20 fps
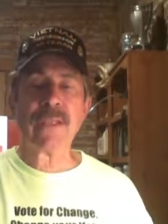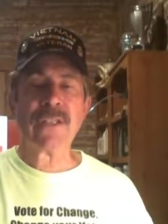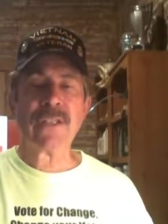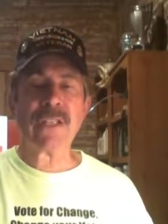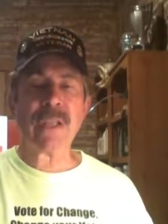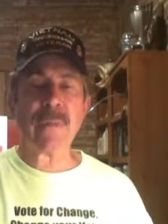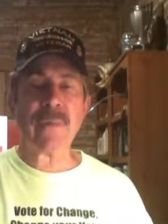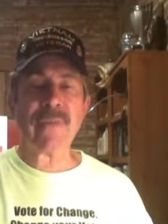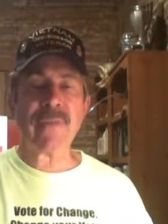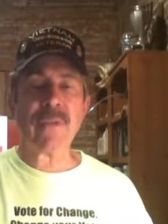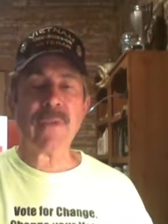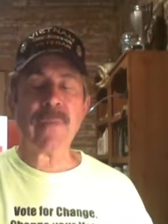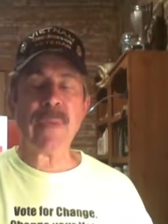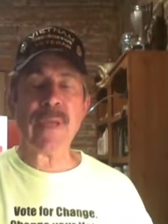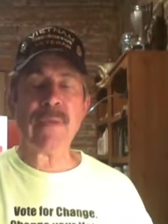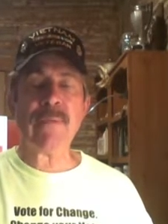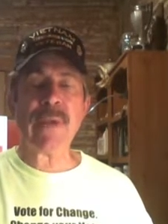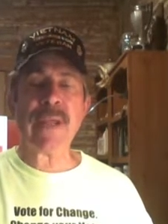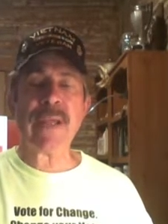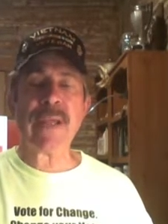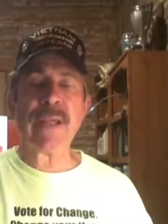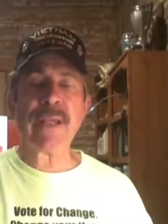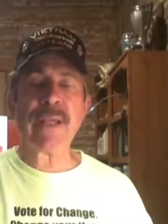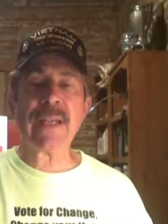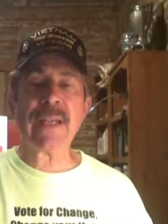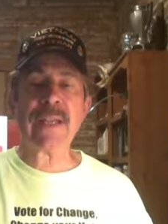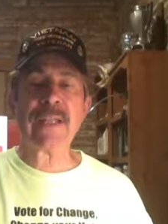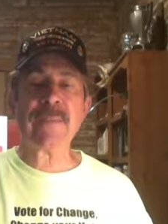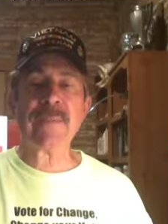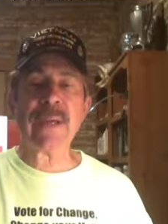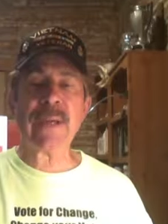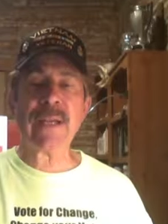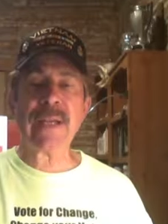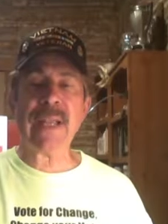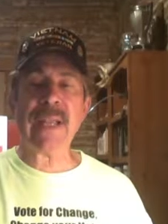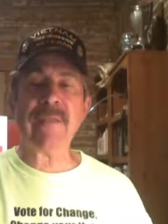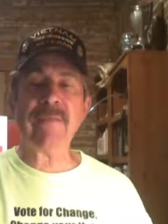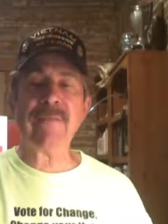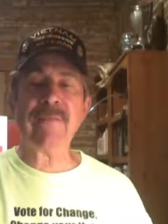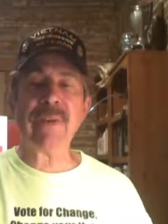Some of you may recognize my
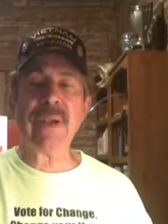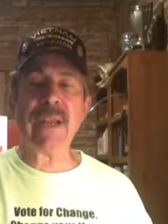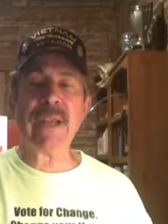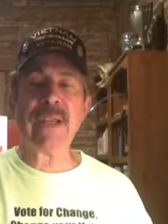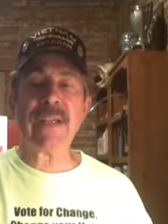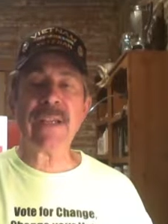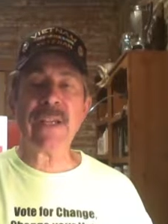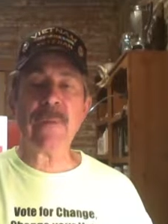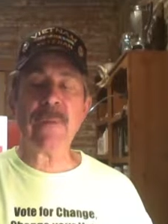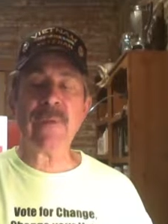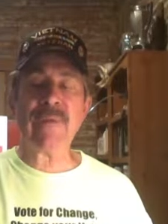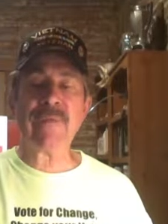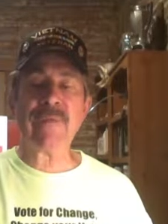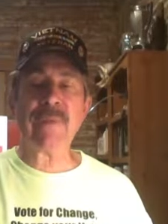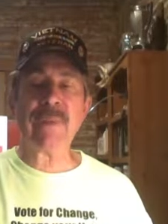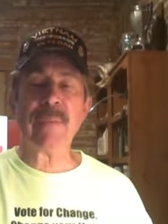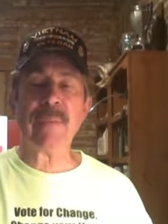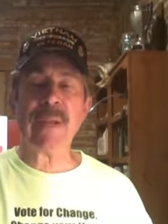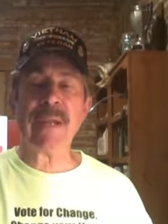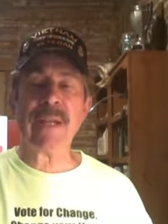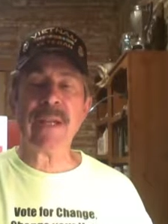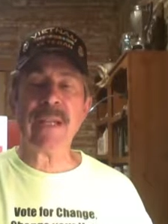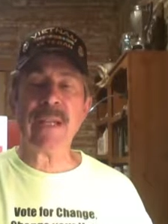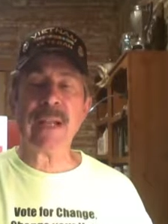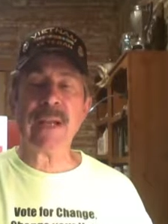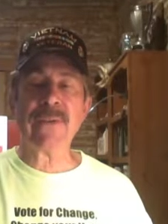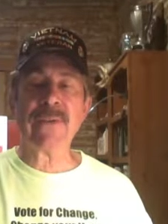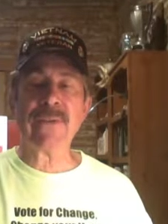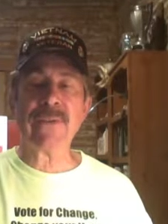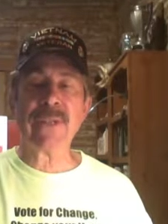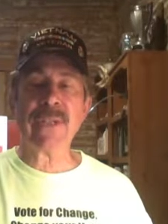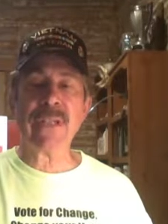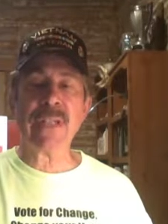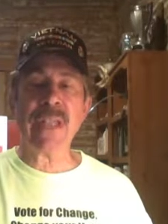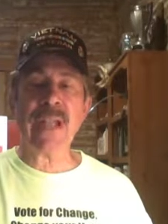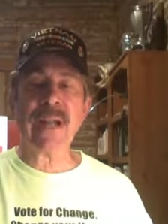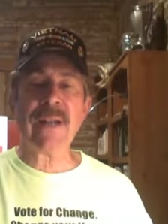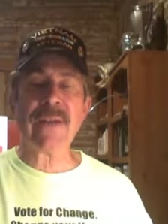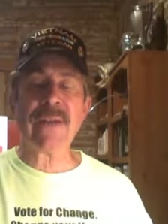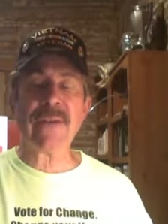name, Frank Dillman, from the many letters to
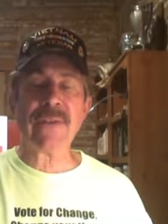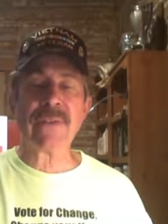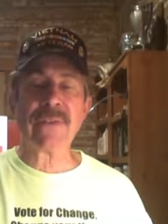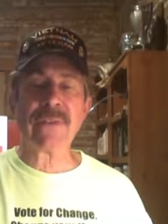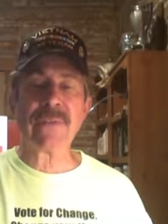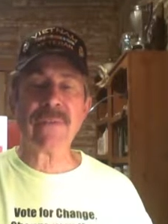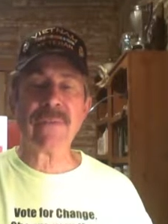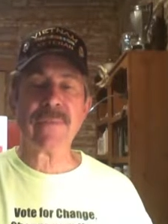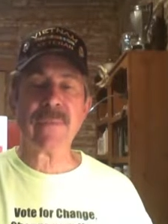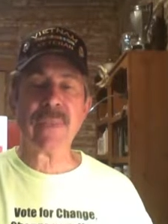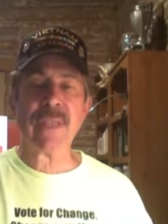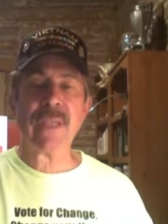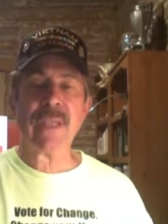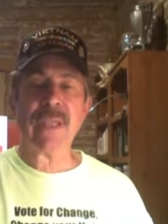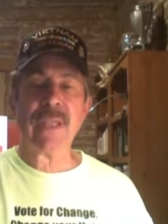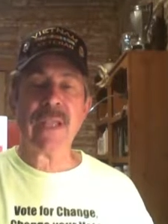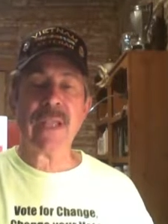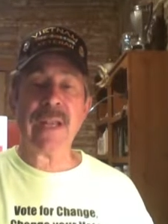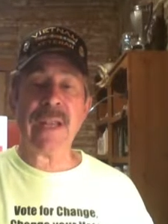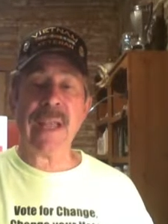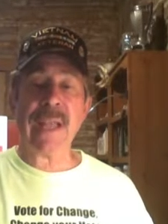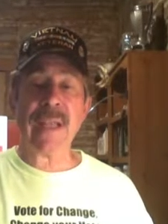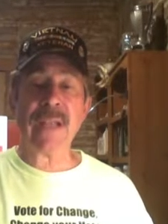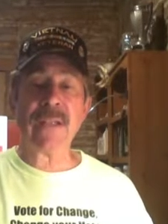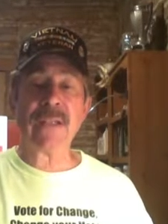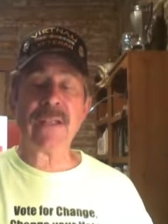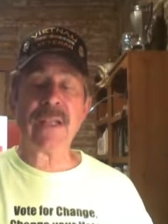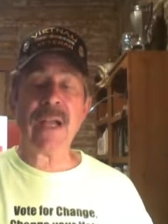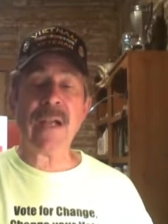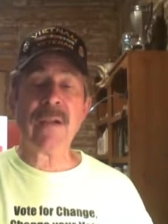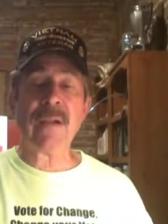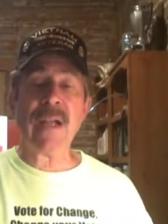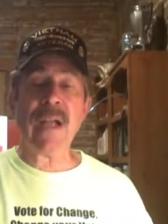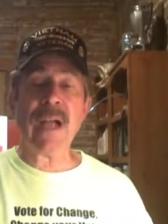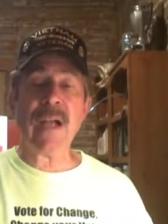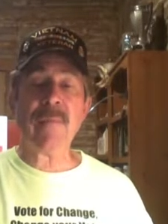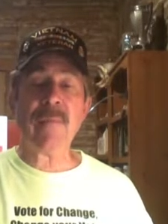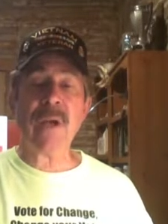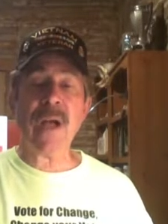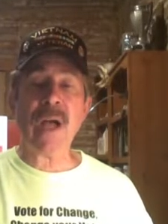the editors, an
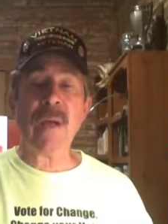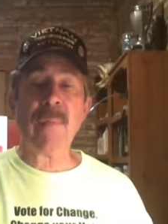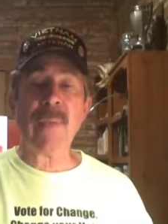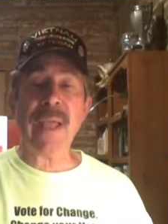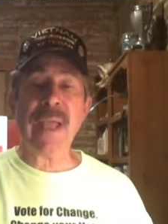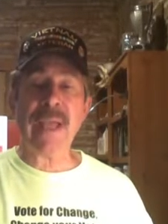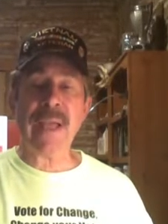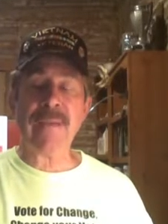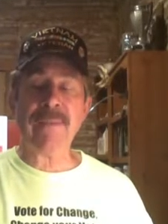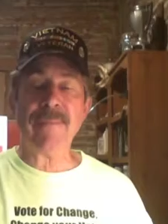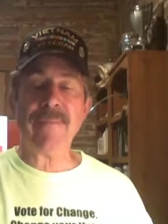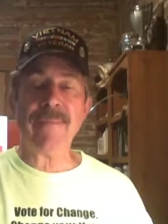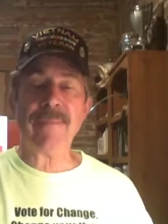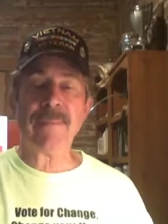AL.com op-ed,